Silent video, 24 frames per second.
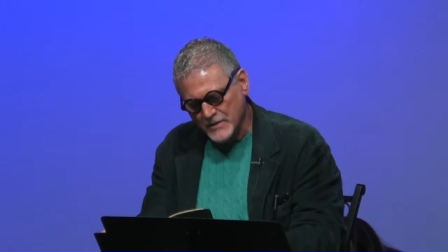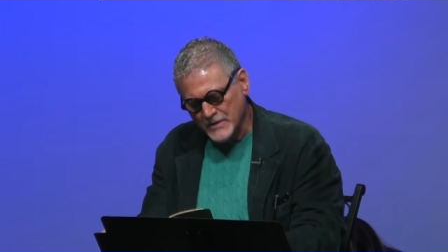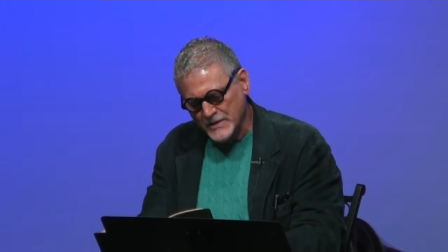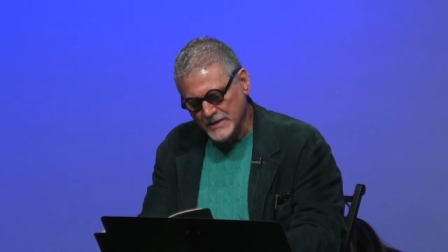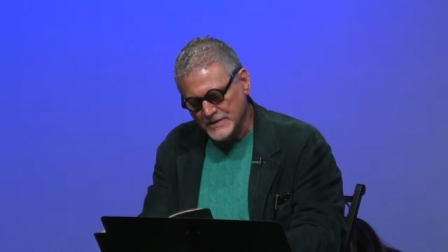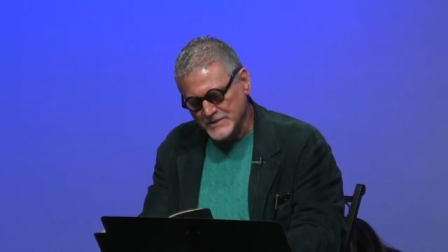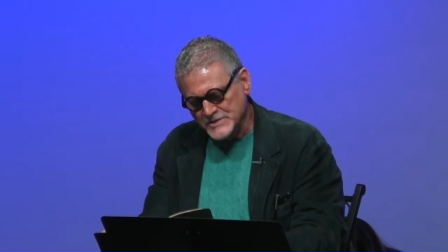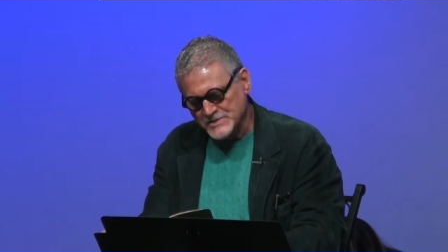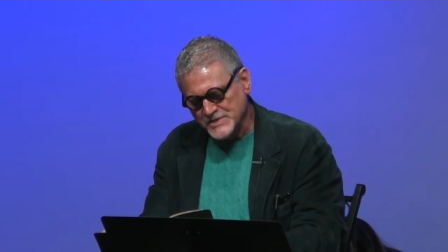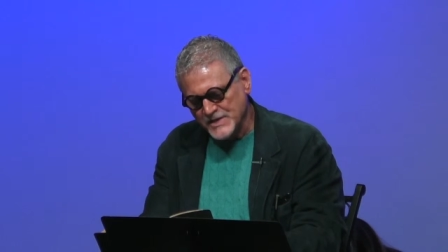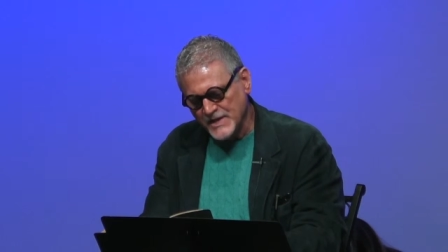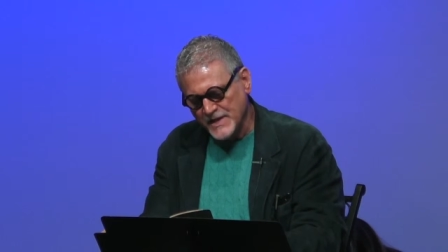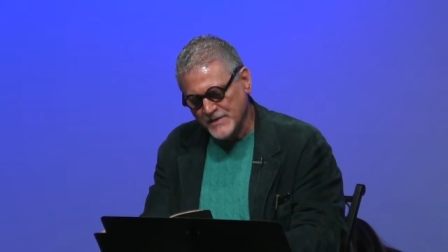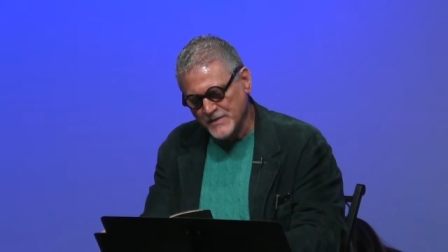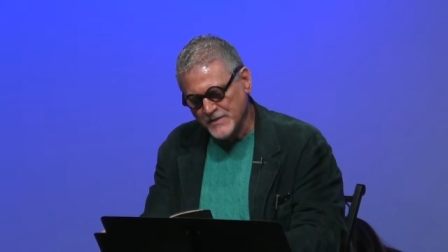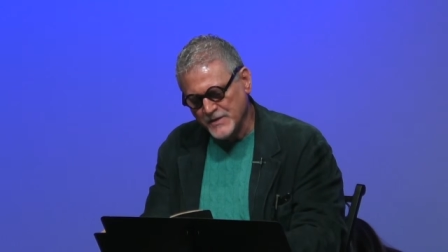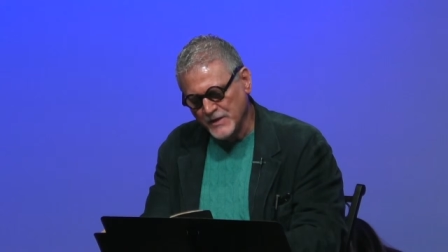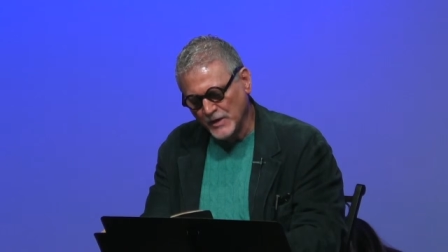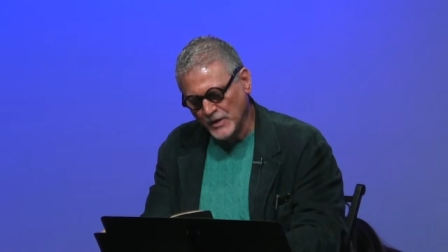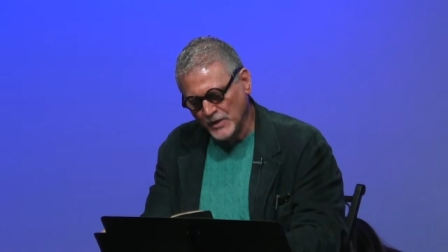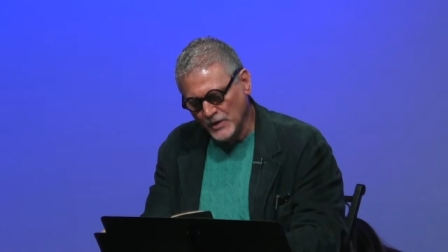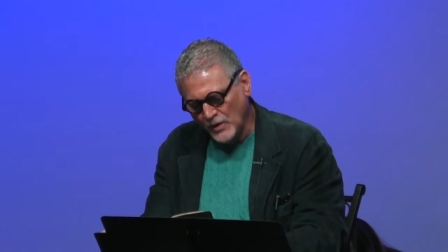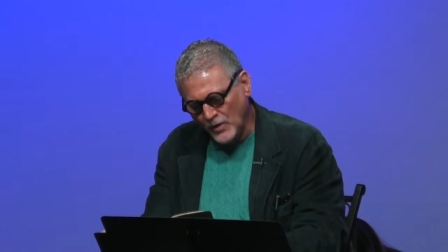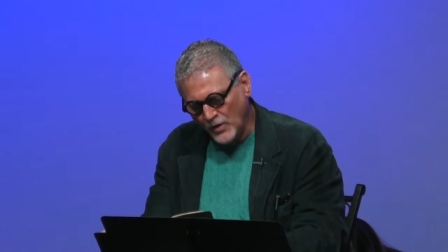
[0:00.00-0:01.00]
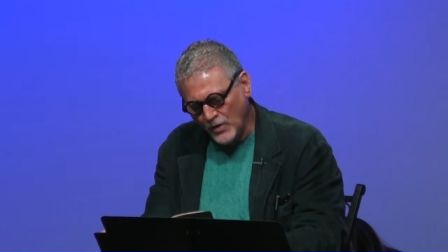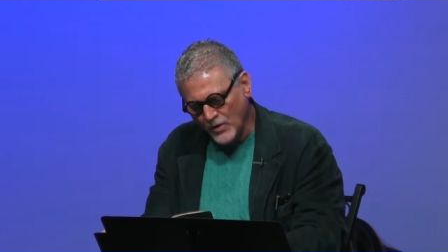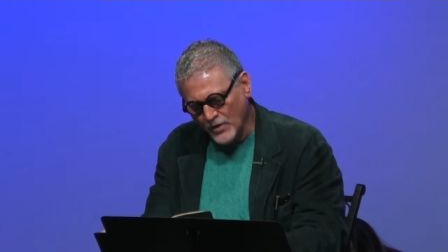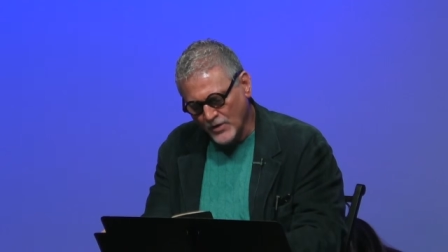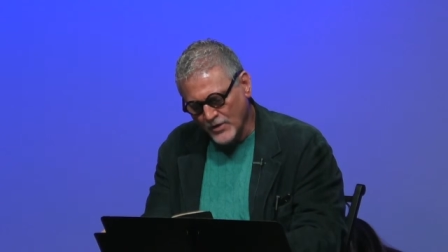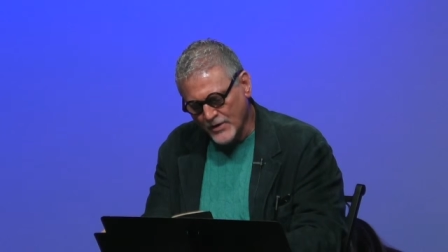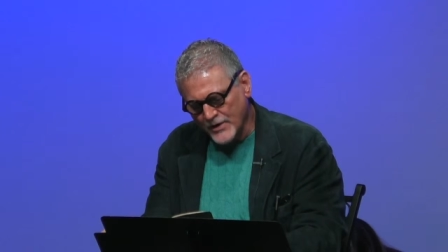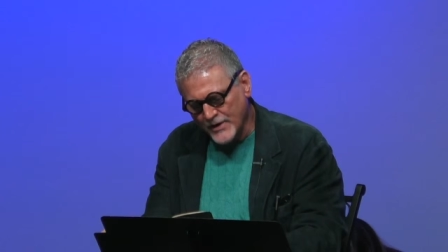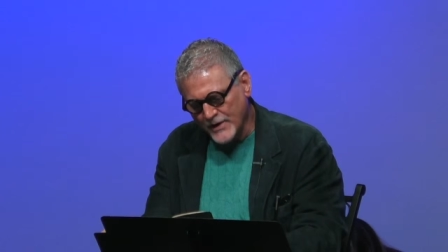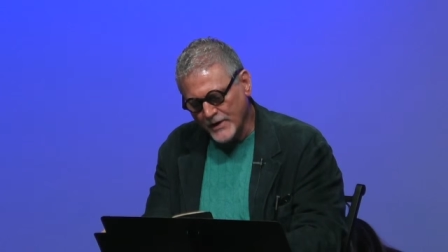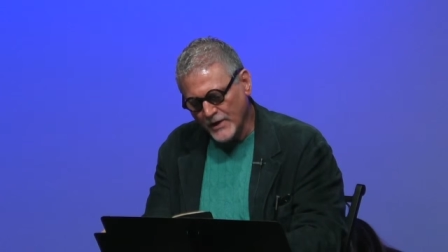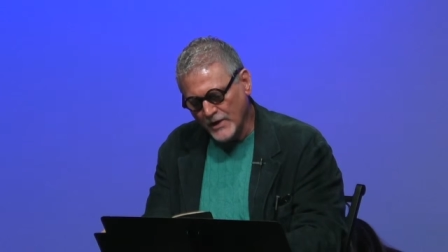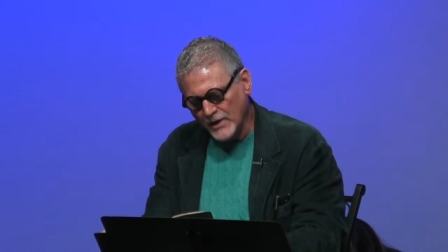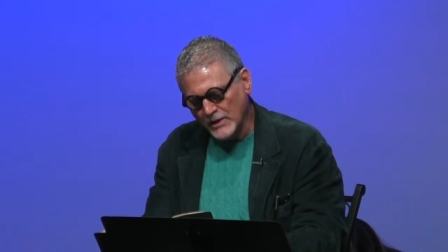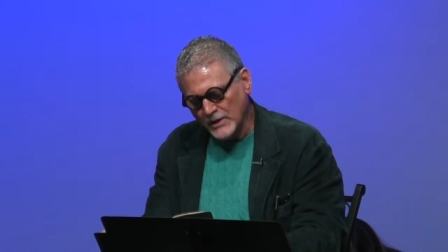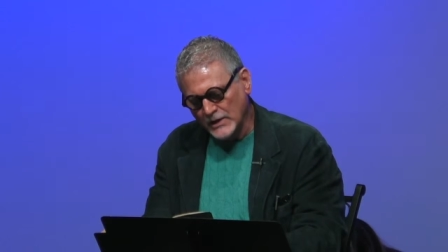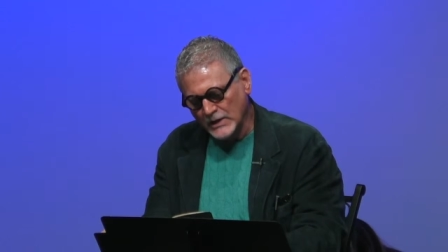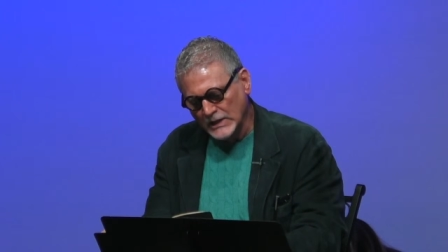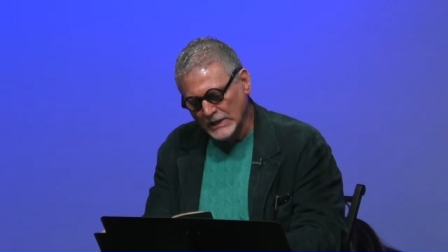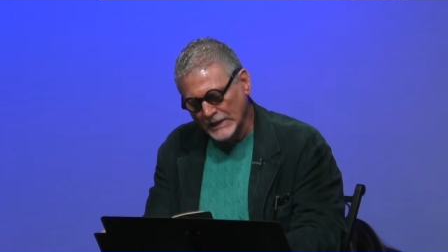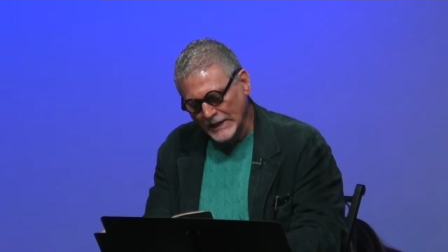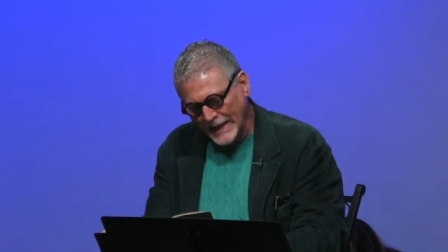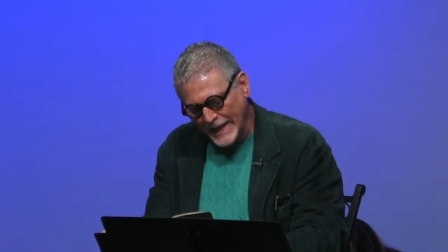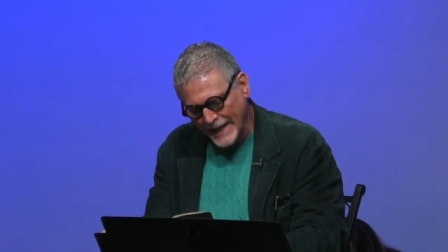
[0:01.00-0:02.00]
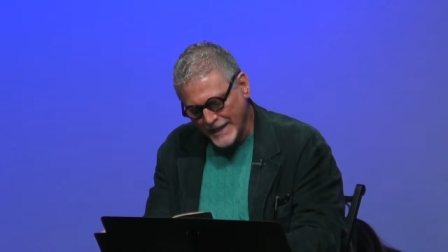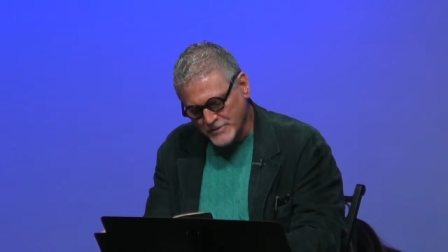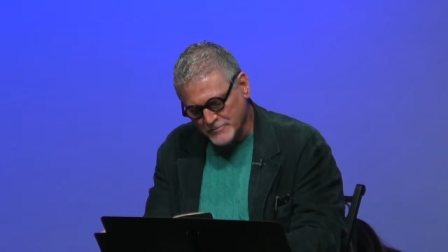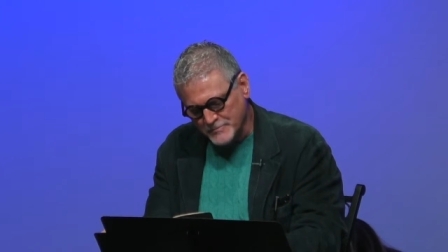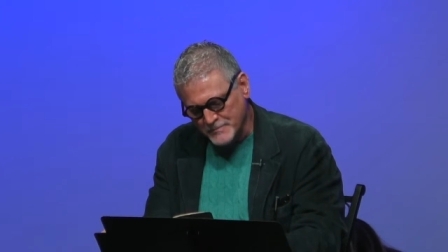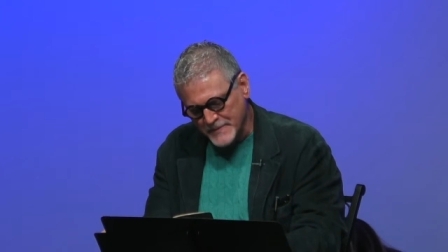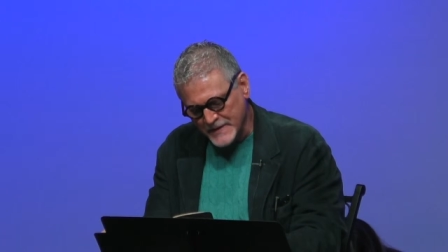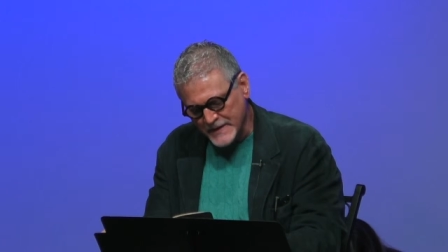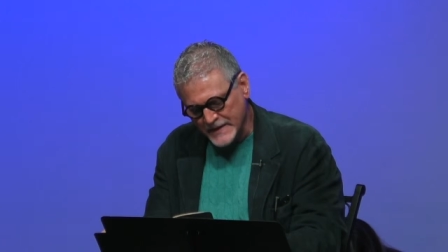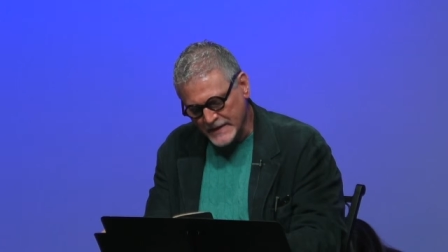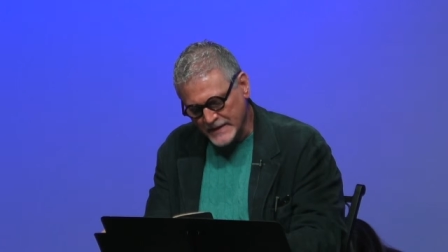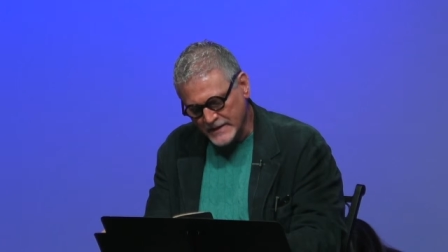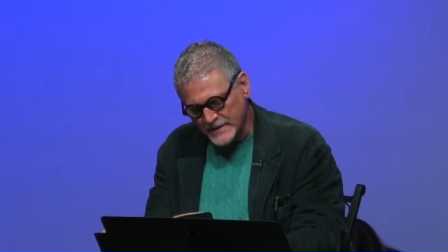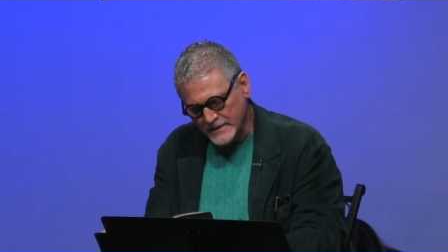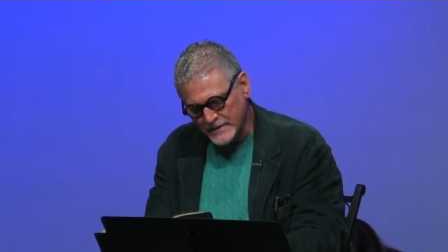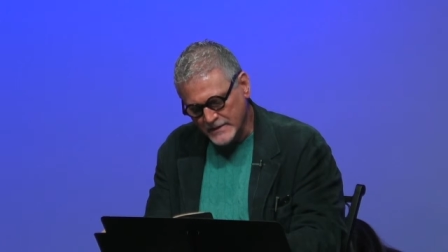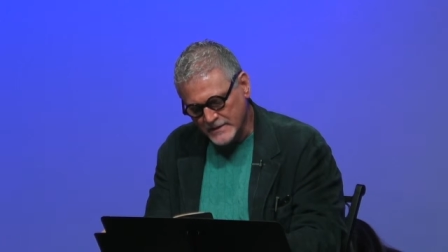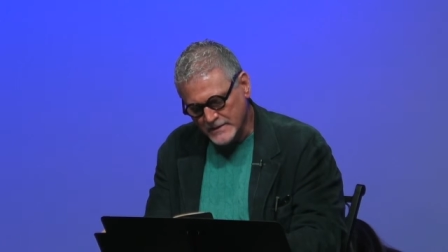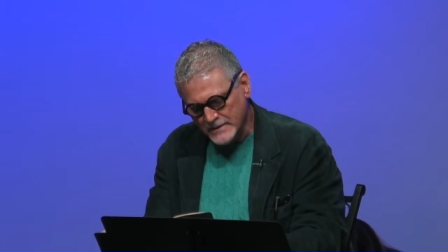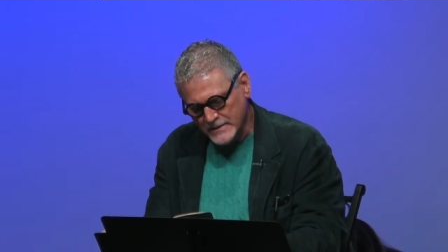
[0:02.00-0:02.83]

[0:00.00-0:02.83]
He said, The Lord led me